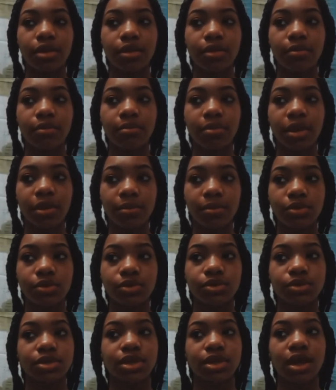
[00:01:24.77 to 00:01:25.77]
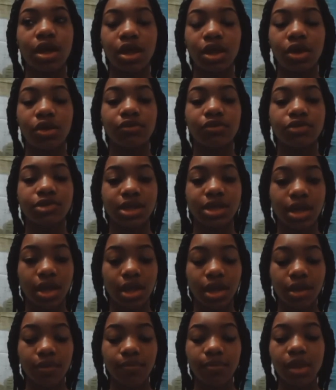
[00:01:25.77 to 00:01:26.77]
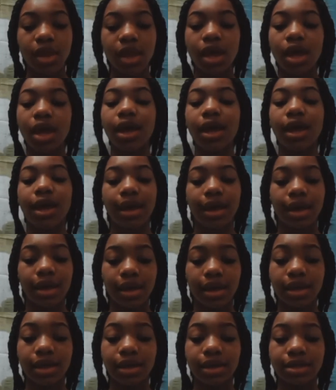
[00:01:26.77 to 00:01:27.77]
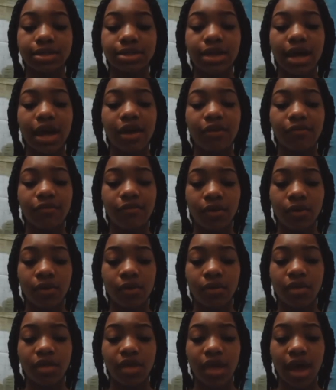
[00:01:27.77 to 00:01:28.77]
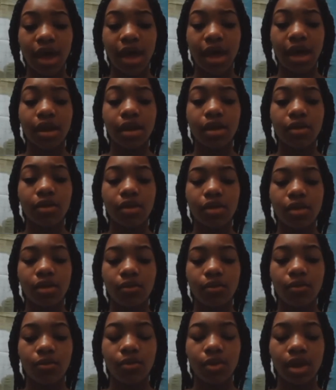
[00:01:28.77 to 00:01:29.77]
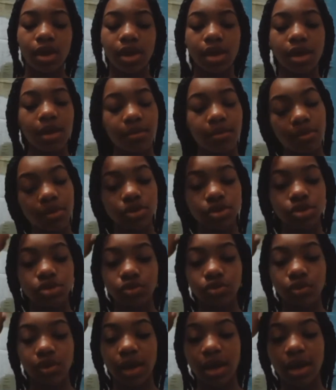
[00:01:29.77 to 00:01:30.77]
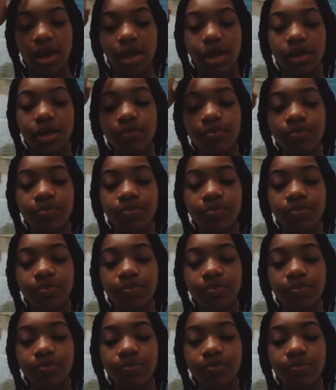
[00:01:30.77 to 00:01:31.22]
people's color of skin. And I feel that we get portrayed